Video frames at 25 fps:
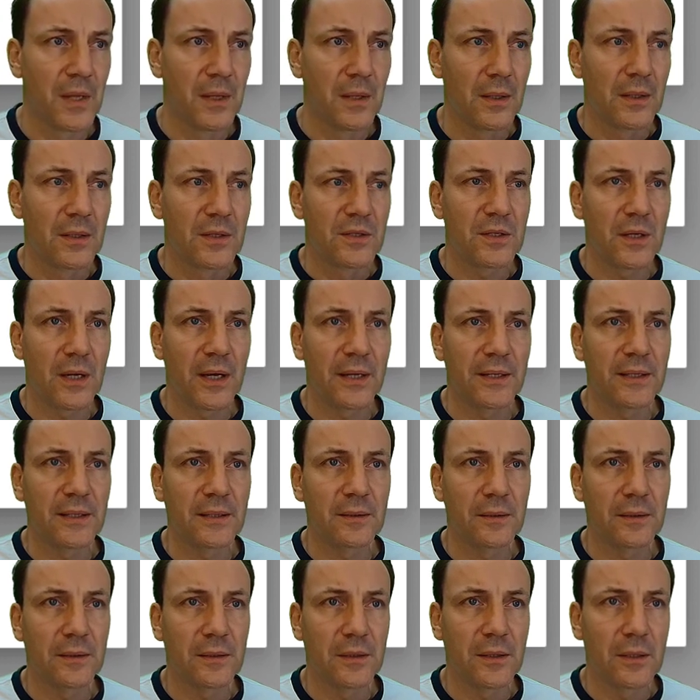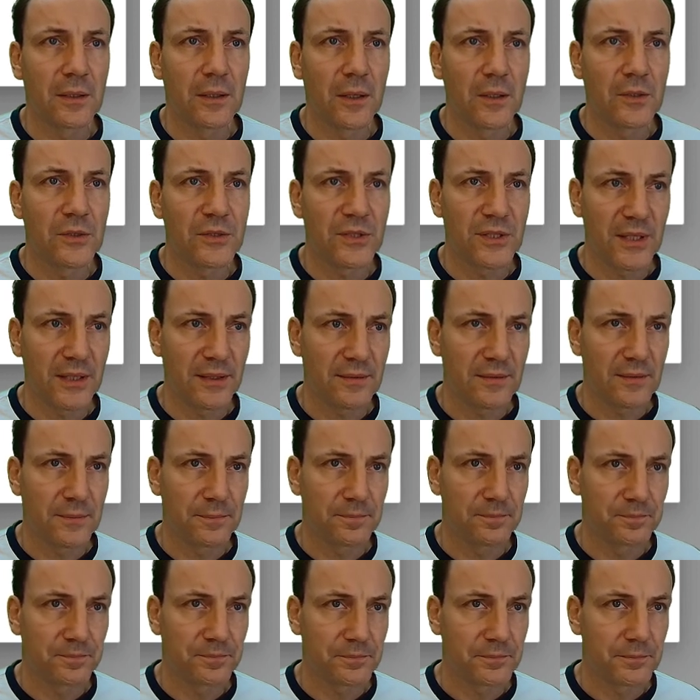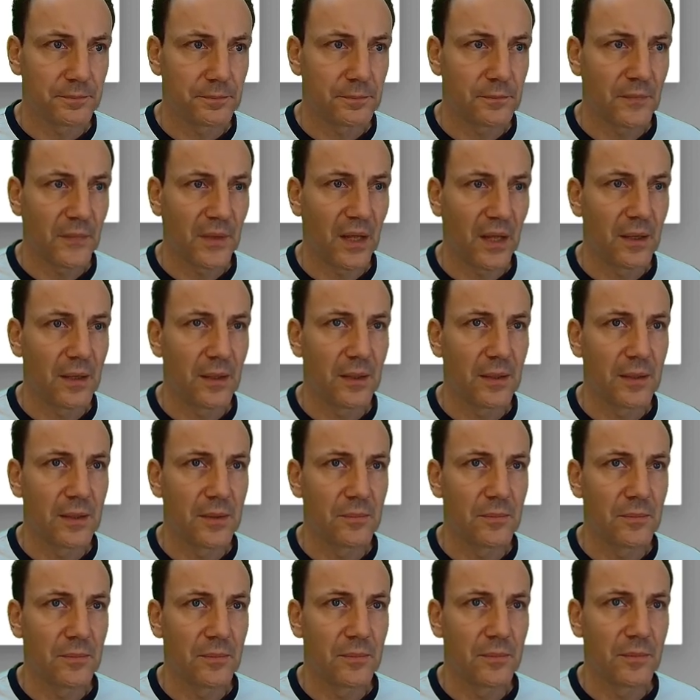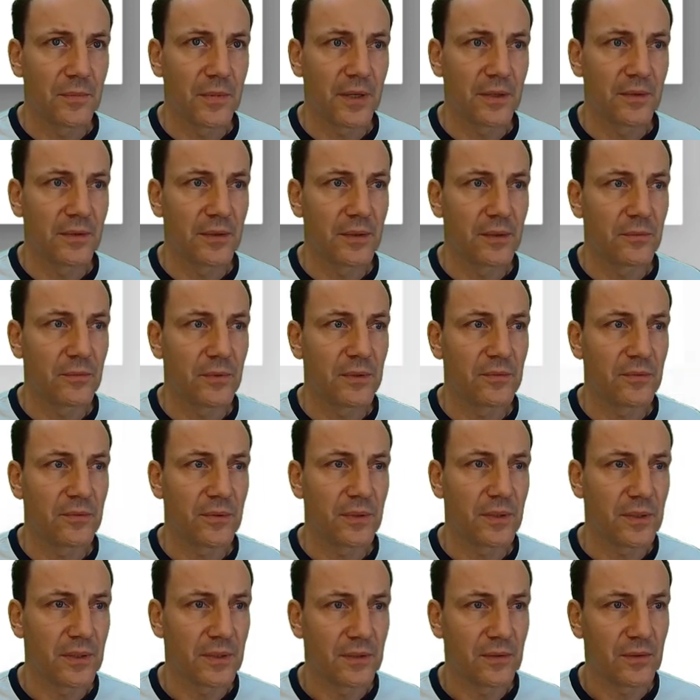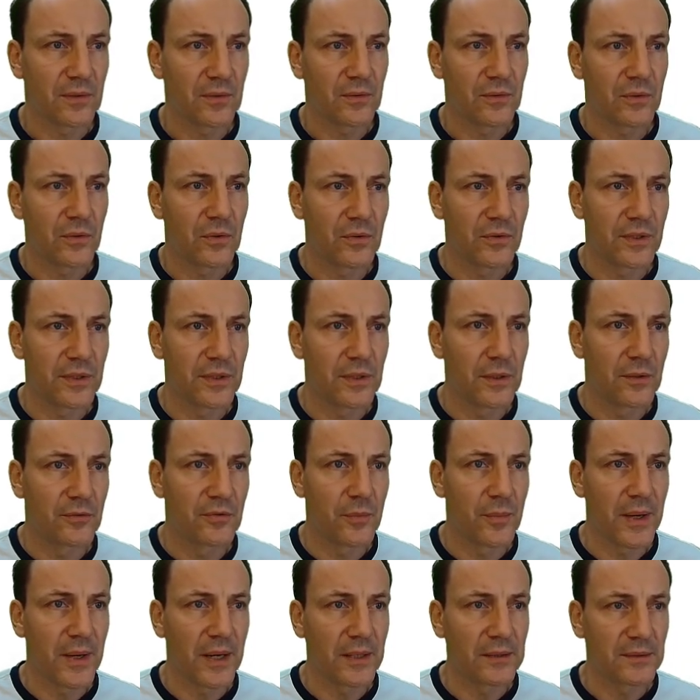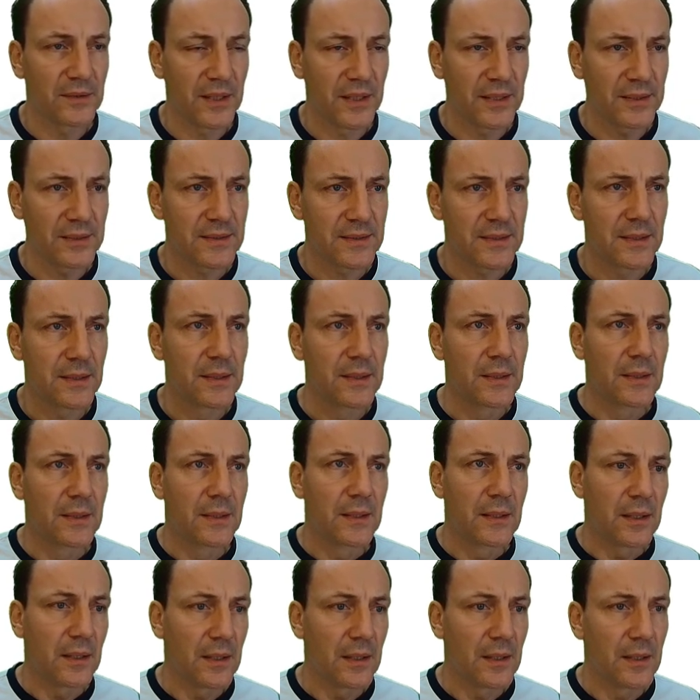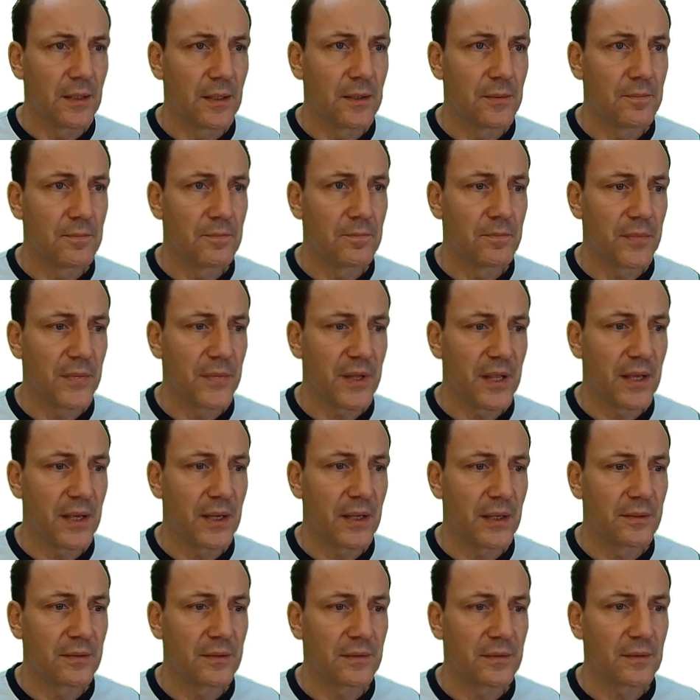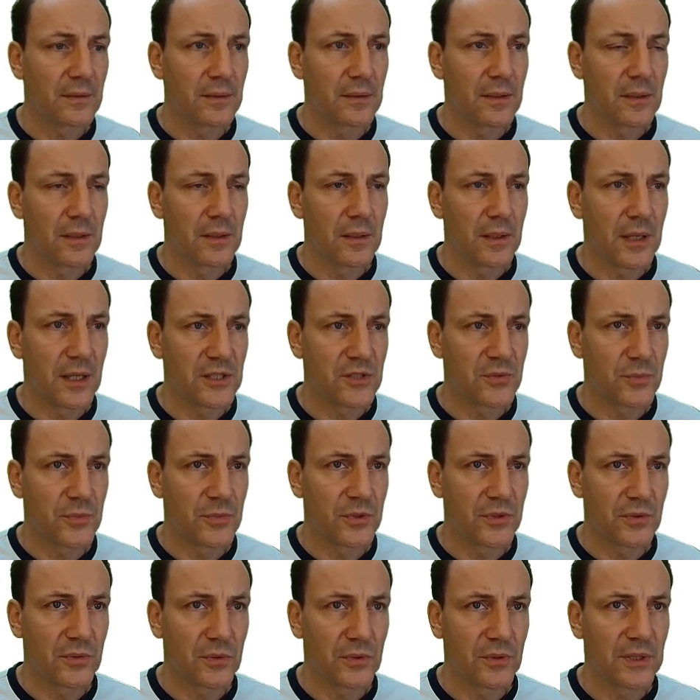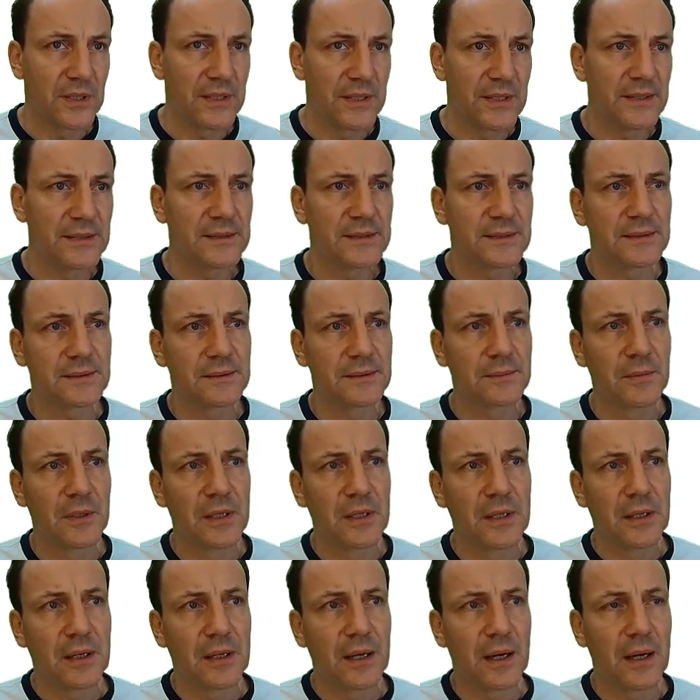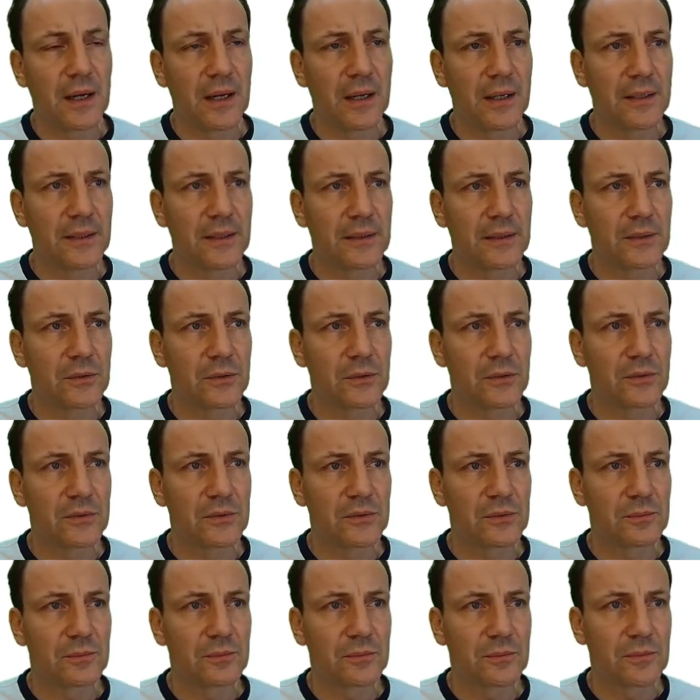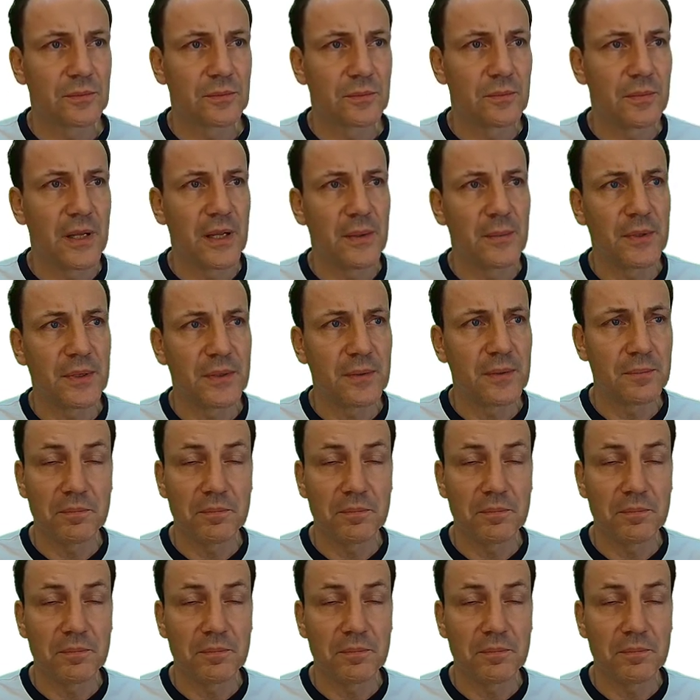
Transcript: So I can close that. I think we've told enough about that. And last but not least, I could maybe